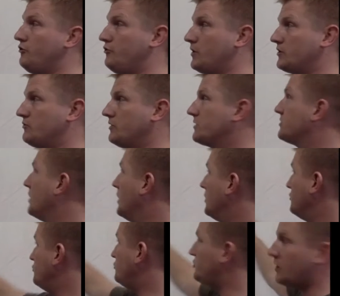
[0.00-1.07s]
directrix
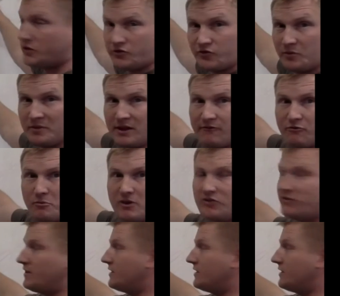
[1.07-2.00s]
just from the information